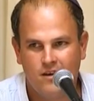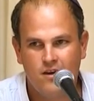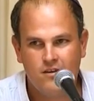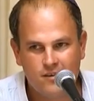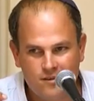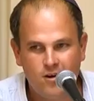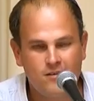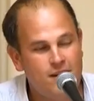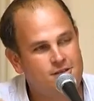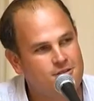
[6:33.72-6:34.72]

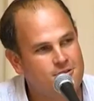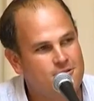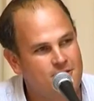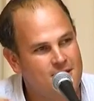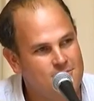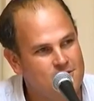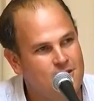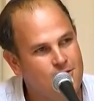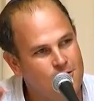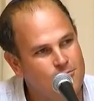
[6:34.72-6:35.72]
Yesoda Yisodot ve'amud
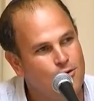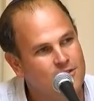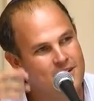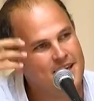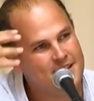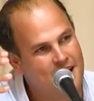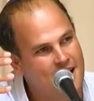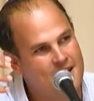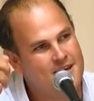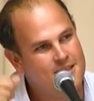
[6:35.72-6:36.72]
ha'chochmot
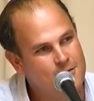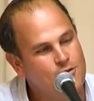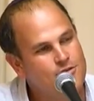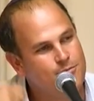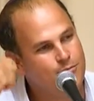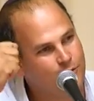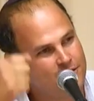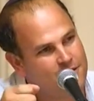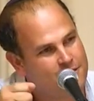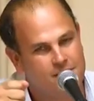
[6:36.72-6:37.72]
leida. The most
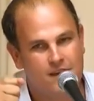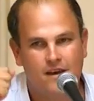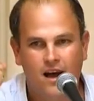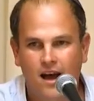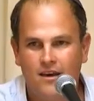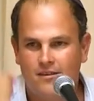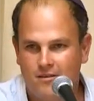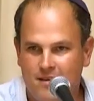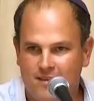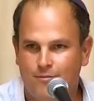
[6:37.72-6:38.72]
important thing, the highest
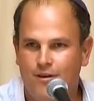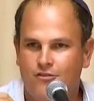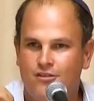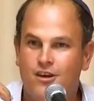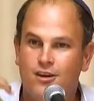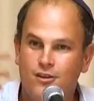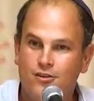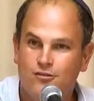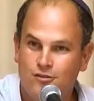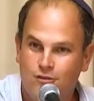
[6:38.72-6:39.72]
human aspiration
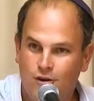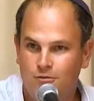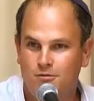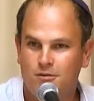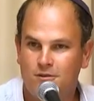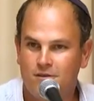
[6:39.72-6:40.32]
is to know.